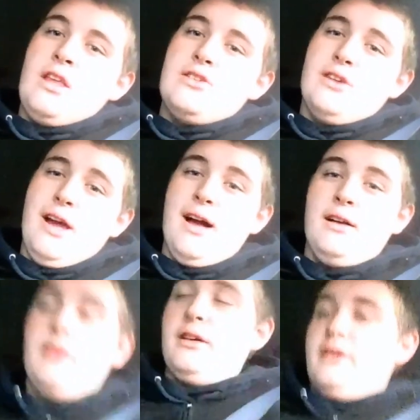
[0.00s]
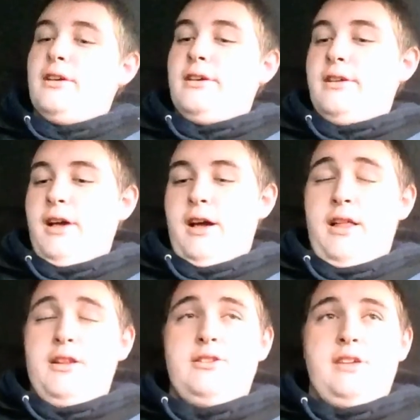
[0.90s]
So yeah, uh,
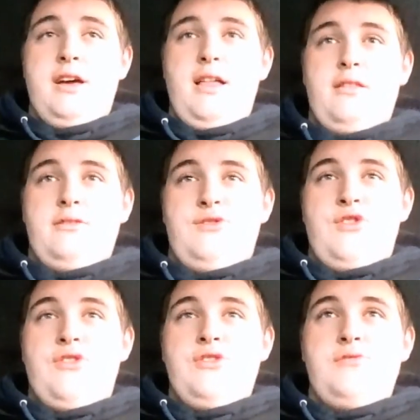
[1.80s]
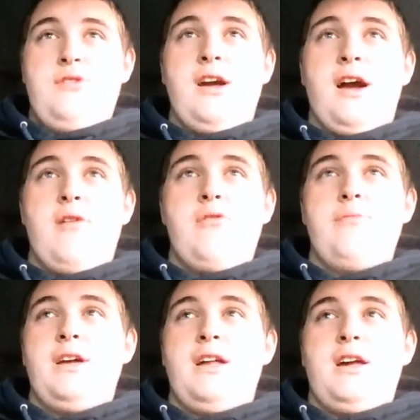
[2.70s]
there's that. So this week I won't
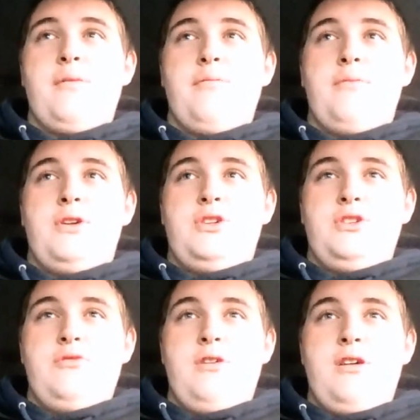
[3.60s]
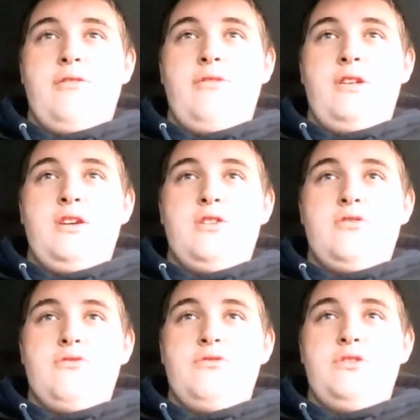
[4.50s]
be getting up much in the way of
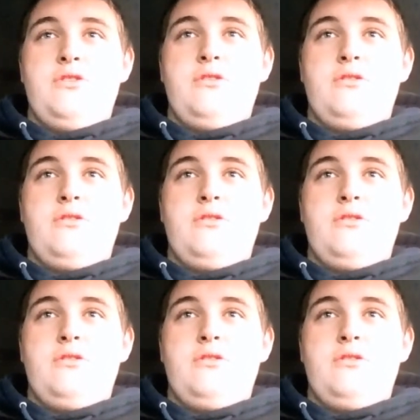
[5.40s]
videos.